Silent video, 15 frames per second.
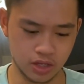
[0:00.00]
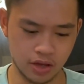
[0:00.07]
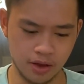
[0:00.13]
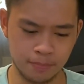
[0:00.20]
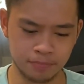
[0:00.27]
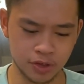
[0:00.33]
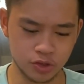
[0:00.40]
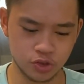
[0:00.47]

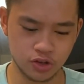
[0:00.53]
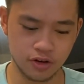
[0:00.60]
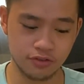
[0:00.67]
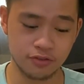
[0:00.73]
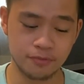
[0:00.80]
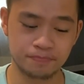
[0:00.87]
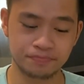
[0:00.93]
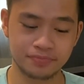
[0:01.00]
I'm not sure if
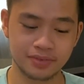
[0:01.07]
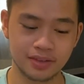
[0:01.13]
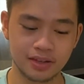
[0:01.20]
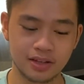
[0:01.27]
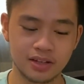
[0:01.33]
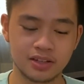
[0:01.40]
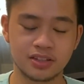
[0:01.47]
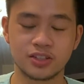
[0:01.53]

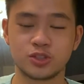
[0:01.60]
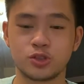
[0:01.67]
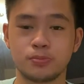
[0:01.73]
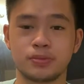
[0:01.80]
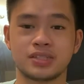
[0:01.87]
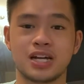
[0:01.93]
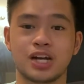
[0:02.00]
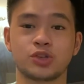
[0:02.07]
the
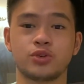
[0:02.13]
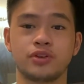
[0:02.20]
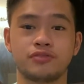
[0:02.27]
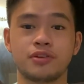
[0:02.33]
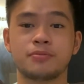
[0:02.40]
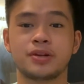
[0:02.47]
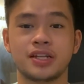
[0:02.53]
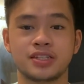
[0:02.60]
soup is actually
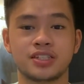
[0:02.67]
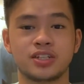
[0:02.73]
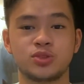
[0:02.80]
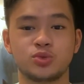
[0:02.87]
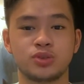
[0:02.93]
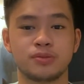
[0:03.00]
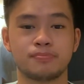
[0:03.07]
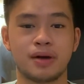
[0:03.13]
from an instant
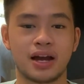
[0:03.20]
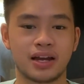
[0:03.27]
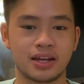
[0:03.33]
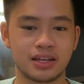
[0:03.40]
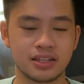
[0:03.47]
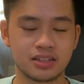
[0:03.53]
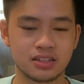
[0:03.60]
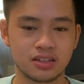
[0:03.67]
noodle
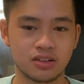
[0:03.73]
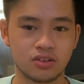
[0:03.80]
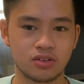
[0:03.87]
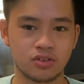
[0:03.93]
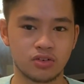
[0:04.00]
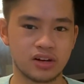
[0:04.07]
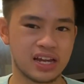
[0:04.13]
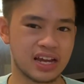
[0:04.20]
packet,
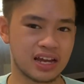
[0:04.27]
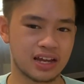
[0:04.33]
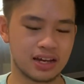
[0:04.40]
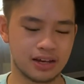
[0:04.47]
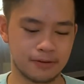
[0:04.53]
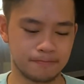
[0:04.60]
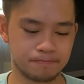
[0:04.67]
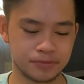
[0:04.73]
or like
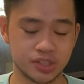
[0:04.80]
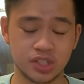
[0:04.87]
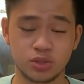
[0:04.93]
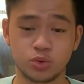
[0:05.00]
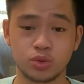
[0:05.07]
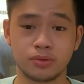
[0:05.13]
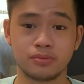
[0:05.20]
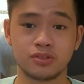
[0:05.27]
instant
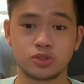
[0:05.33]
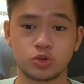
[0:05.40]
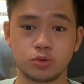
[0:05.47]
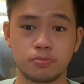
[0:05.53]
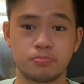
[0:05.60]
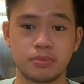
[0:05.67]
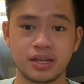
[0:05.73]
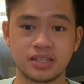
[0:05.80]
noodle
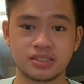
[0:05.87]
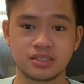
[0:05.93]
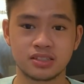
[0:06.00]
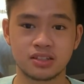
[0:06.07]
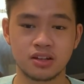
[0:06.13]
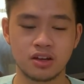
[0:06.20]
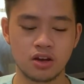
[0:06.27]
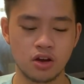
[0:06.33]
soup base,
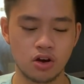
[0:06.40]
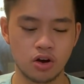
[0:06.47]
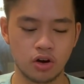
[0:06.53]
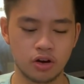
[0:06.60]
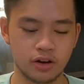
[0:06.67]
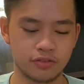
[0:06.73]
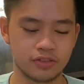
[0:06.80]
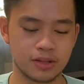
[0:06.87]

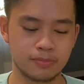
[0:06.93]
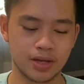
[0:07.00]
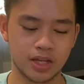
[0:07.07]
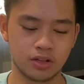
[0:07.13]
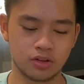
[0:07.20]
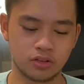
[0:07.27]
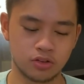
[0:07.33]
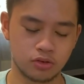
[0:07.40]
or if they make it
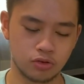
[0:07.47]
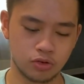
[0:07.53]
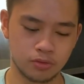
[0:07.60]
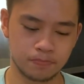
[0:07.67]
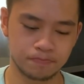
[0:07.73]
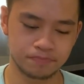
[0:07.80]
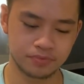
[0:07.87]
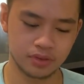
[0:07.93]
on their own.